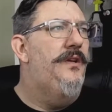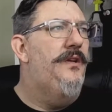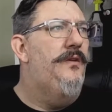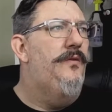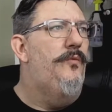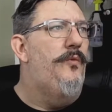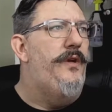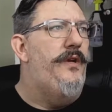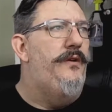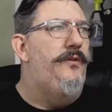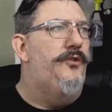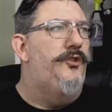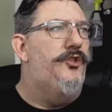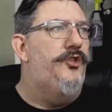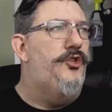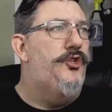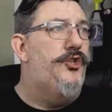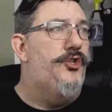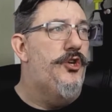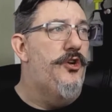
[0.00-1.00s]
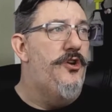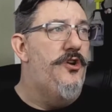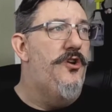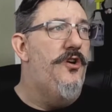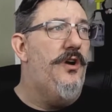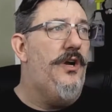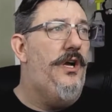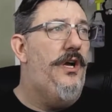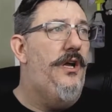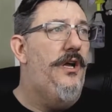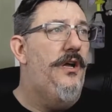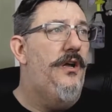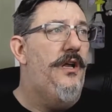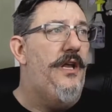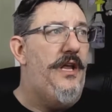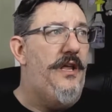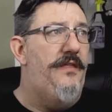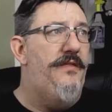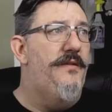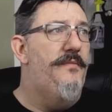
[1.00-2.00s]
We used Chinook
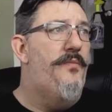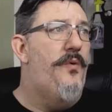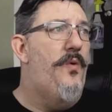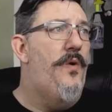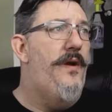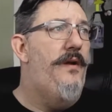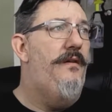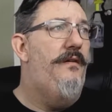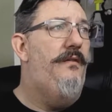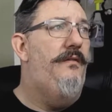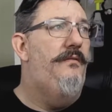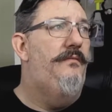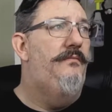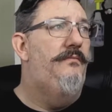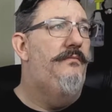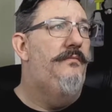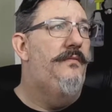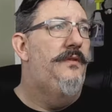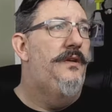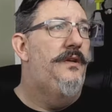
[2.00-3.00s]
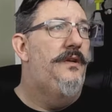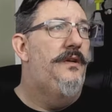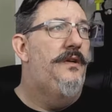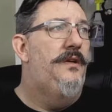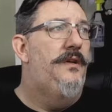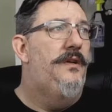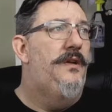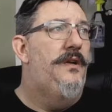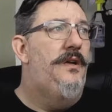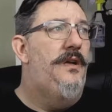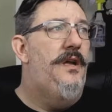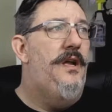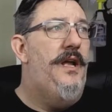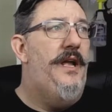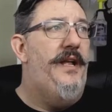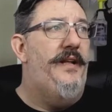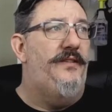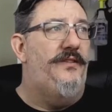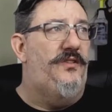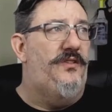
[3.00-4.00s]
in the boil
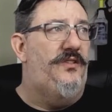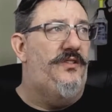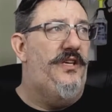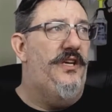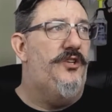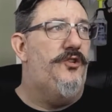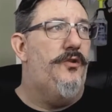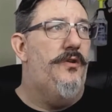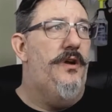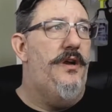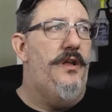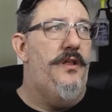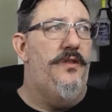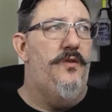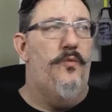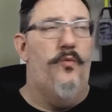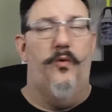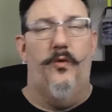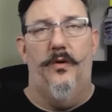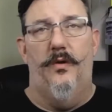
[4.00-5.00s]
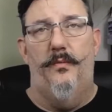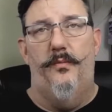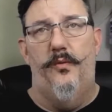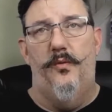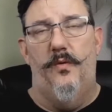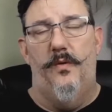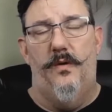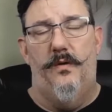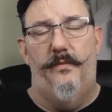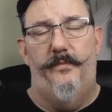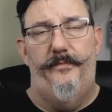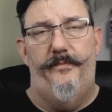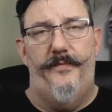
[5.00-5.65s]
and Citra in the Whirlpool.